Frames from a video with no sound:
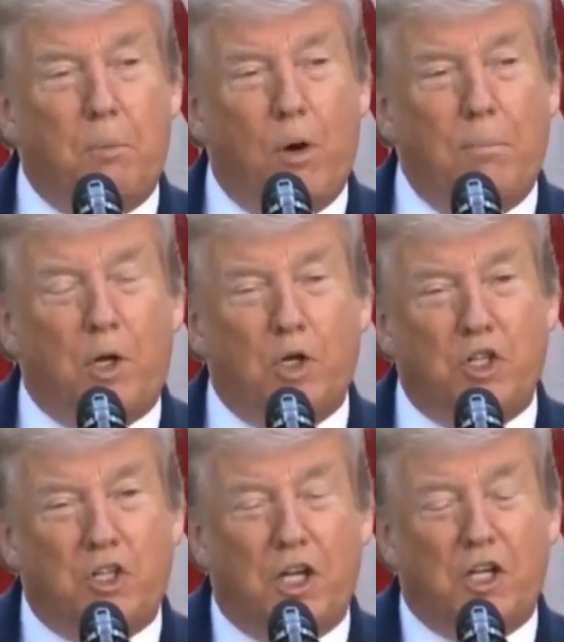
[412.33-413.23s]
important
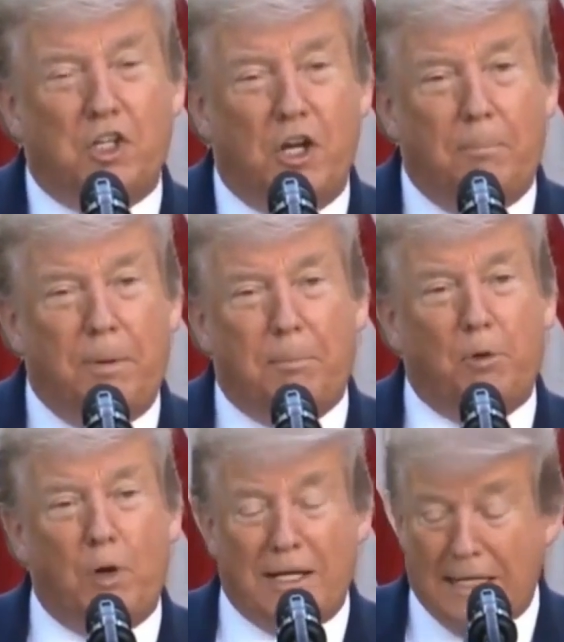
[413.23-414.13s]
because it takes care of
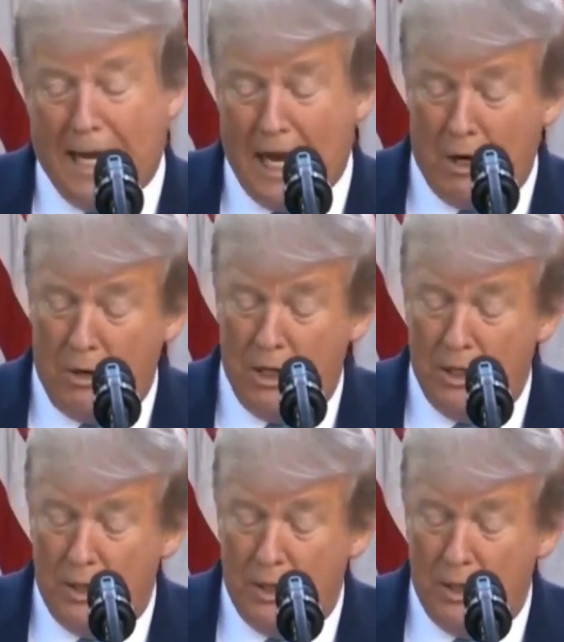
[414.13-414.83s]
people right now.